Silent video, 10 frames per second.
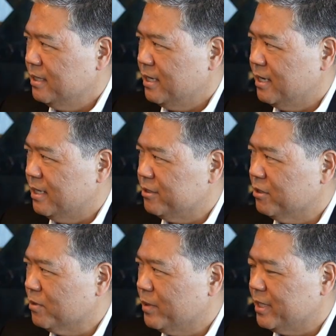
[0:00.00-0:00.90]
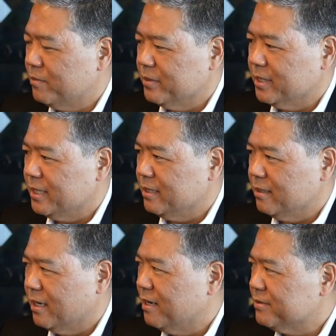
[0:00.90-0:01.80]
The only way to
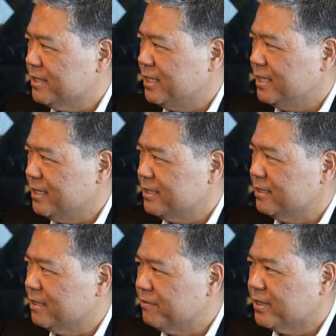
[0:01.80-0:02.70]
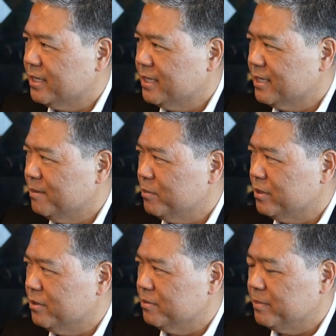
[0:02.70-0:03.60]
really offset any significant income
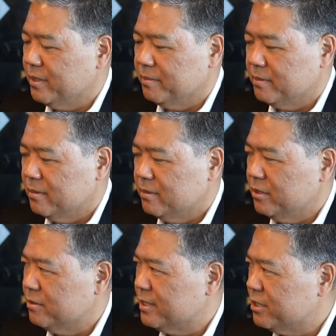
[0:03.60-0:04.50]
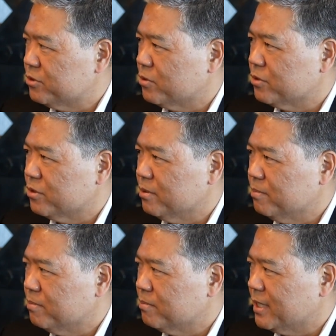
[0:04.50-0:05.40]
would be to use that
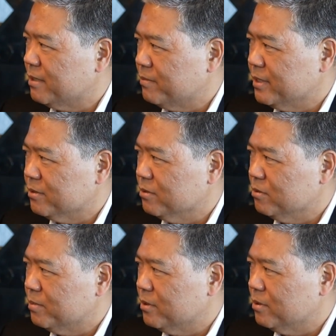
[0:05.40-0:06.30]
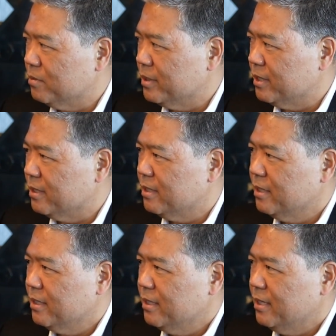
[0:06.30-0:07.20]
short-term kind of rental loophole where
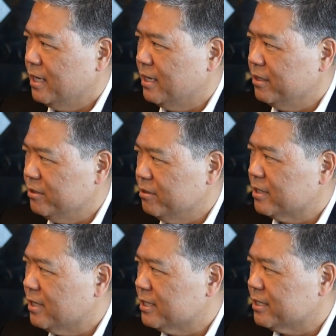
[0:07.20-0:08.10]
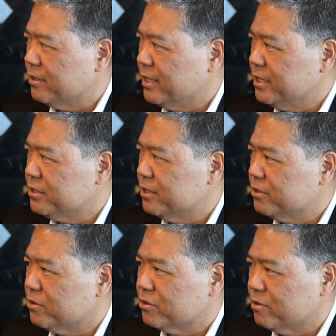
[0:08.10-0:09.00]
you do the cost segregation on a
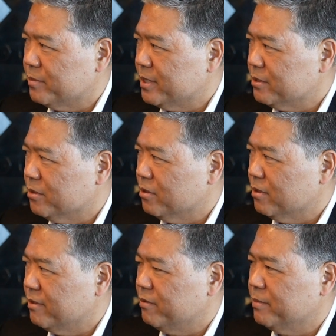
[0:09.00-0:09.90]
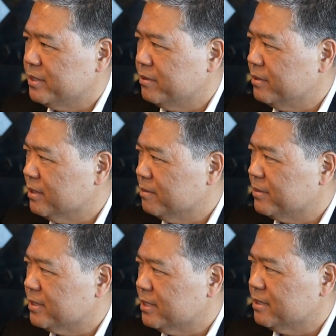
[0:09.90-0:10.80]
short-term rental. If you materially
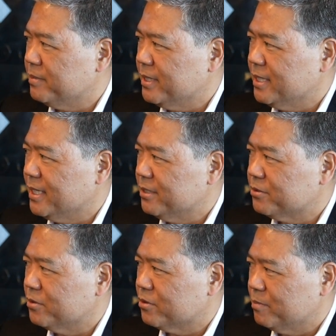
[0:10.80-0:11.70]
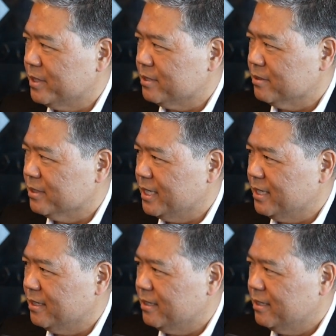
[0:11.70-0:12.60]
participate in that short-term rental, then